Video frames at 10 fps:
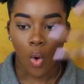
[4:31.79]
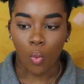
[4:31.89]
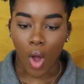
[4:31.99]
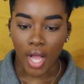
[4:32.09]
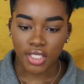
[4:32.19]

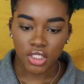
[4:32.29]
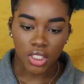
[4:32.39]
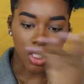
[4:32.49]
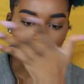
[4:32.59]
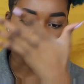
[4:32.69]

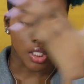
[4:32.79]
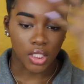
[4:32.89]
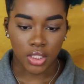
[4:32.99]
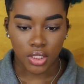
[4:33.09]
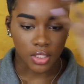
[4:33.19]
washing and
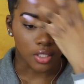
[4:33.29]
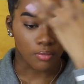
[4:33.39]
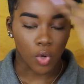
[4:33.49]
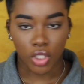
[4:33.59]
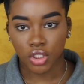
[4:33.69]
cleansing
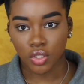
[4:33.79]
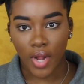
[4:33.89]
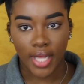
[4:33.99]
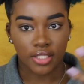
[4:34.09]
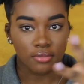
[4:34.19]
and
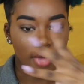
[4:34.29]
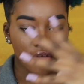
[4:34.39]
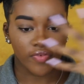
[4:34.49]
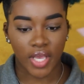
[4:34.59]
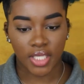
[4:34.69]
moisturizing
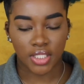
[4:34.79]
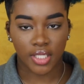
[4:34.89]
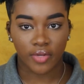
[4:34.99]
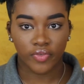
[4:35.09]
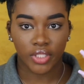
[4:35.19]
my face
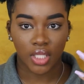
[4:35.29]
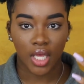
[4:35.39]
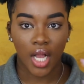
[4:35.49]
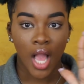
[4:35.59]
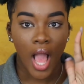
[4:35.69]
and
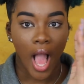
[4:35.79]
everything